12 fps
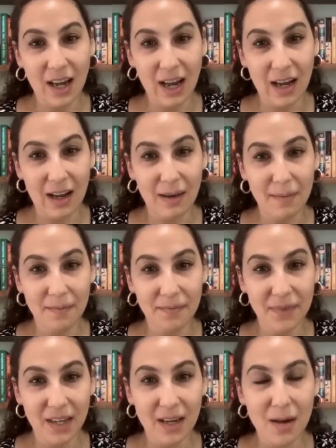
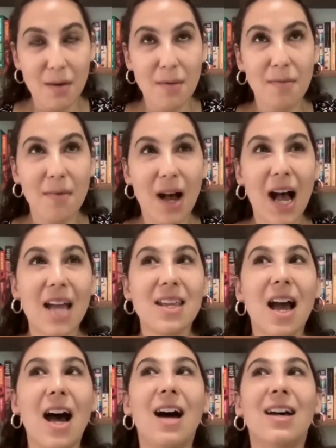Um,
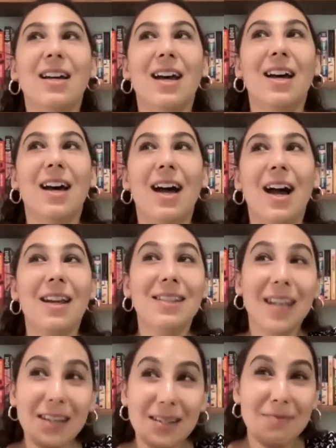I, I
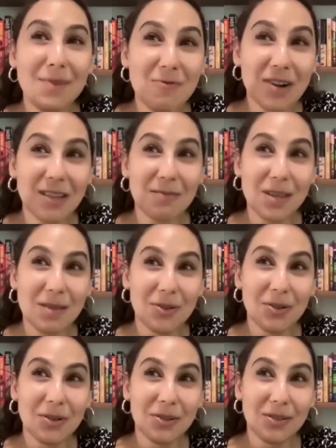tend to be one of the
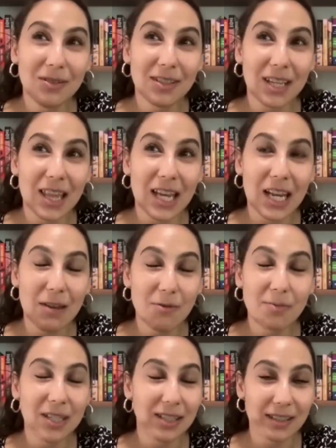people who say that he will
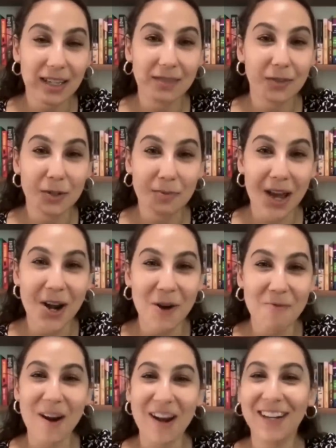be successful no matter
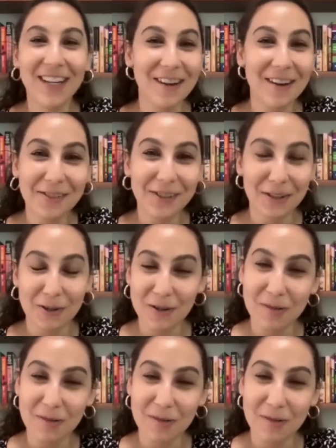where he goes or who